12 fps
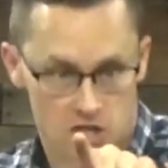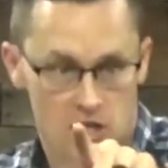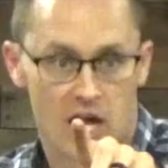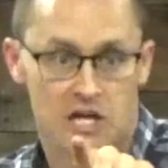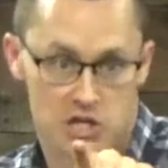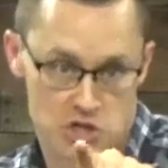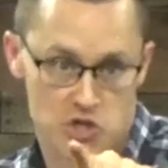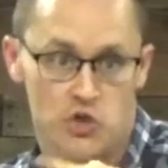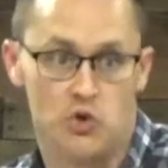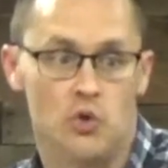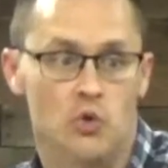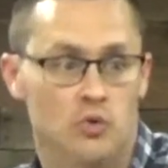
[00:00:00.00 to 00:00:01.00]
like
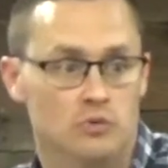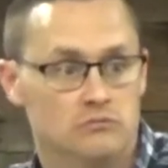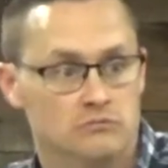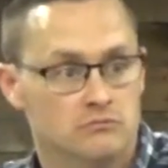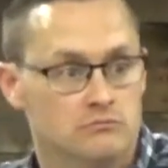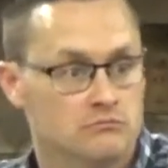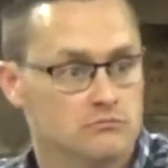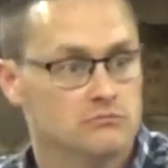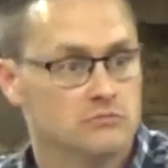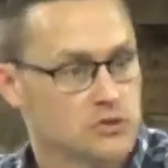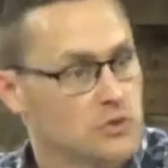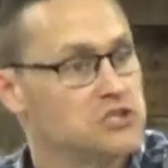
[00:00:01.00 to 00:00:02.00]
you.
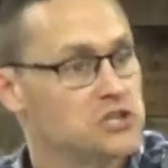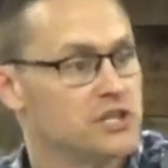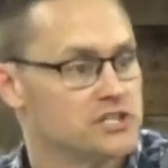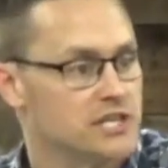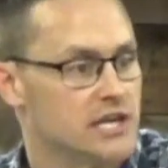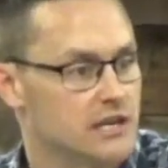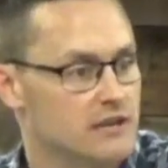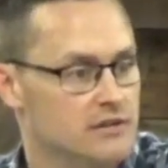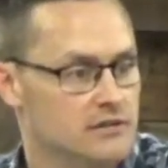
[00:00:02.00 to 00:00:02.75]
That's what he should have said.